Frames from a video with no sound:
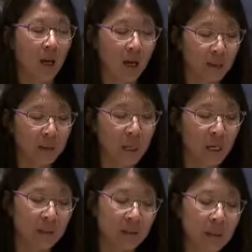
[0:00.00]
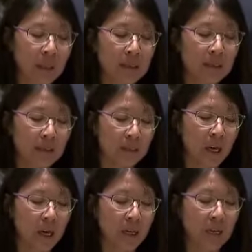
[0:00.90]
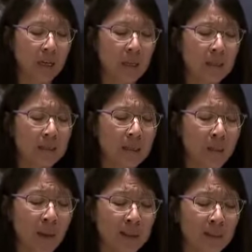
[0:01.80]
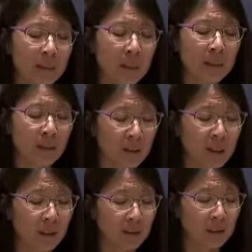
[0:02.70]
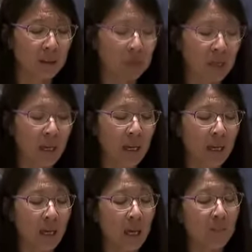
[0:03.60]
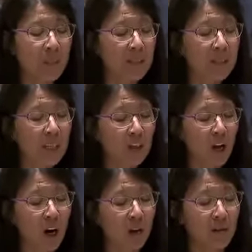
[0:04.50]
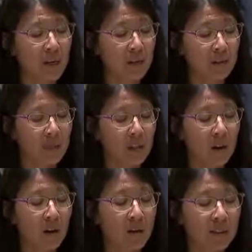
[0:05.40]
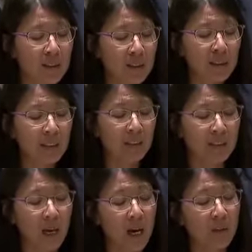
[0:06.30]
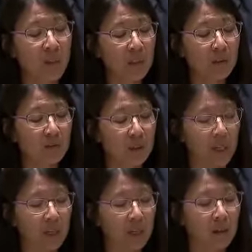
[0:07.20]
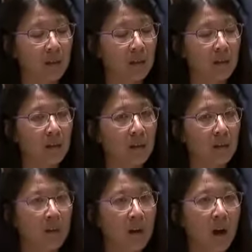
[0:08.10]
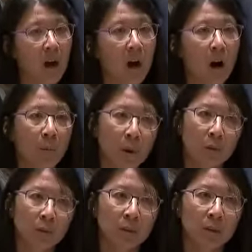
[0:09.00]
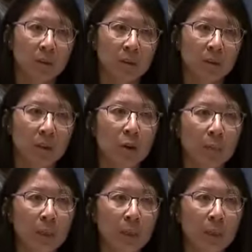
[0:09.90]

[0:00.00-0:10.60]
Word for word: Healthcare in Syria is systematically targeted, and besieged areas are cynically denied medical care. Uphold the